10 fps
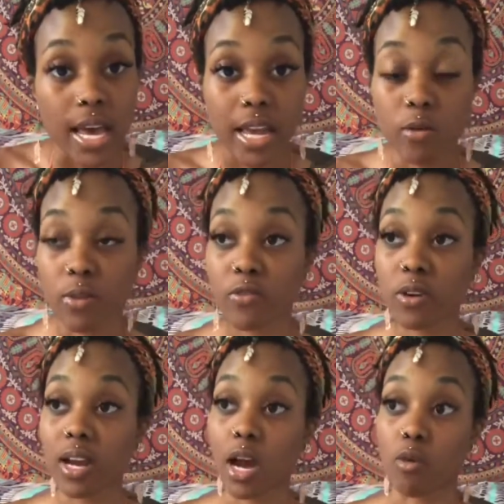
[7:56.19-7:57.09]
And if we're
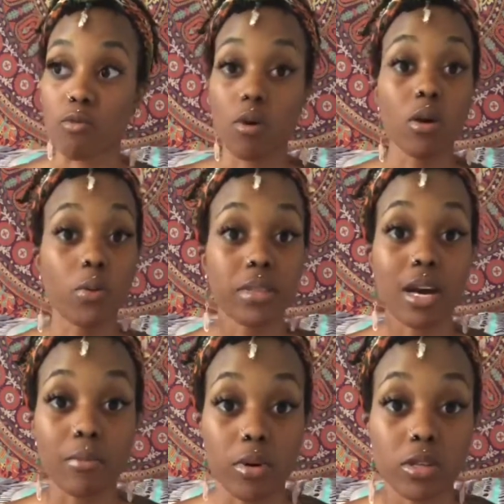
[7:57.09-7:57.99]
not growing with
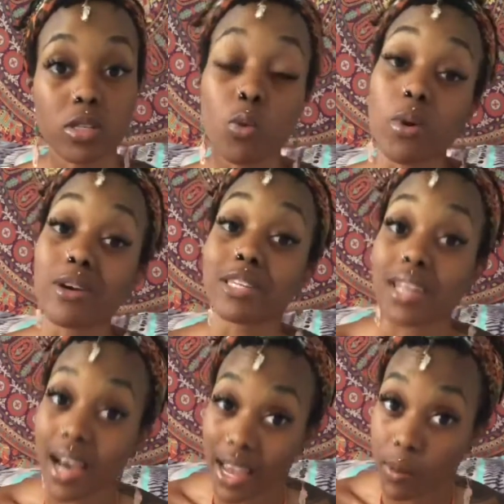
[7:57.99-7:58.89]
that person, we are
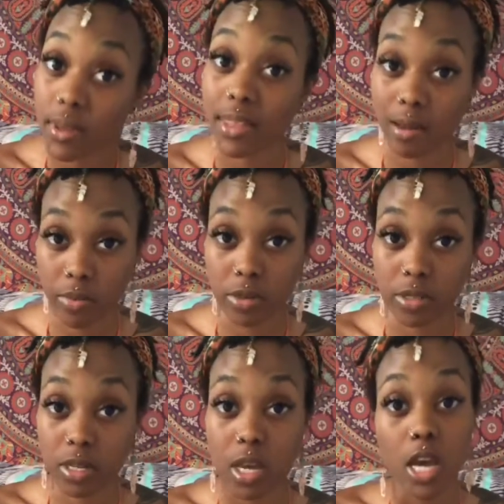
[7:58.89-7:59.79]
dying with that person.